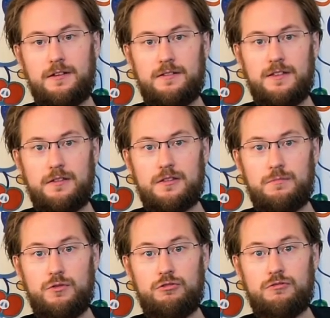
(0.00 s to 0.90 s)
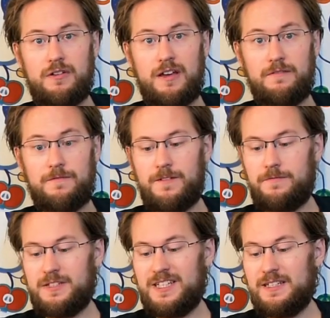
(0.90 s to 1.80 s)
on this, the Motor Drive
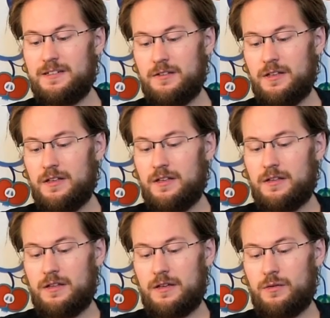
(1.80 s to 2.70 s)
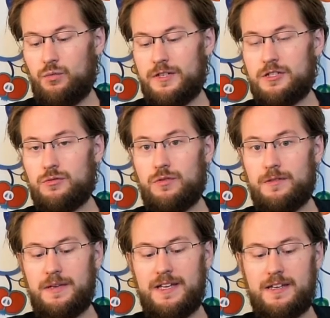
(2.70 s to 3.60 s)
15, which
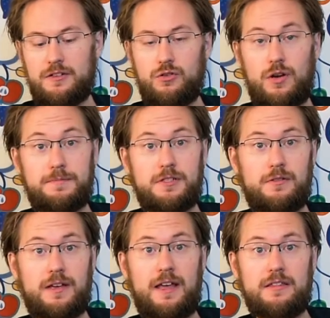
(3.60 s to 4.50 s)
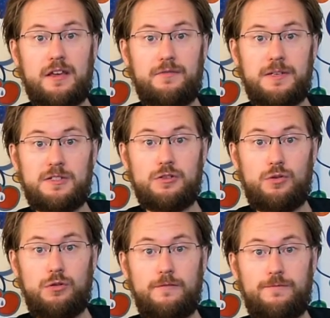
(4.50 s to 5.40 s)
will make it go up to, as I've been
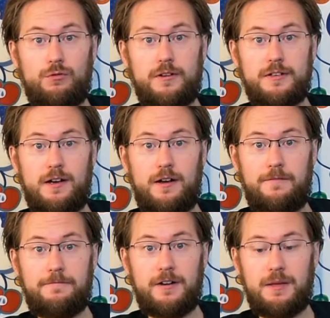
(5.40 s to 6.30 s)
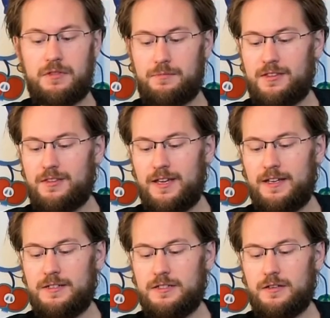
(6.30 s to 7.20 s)
told, 4.5 frames per
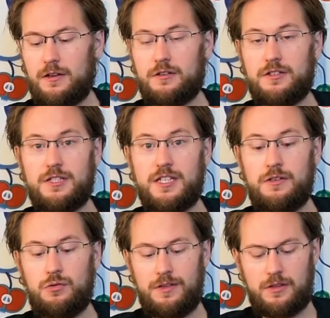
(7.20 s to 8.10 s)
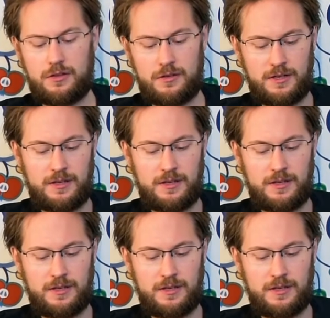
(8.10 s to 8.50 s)
second on continuous.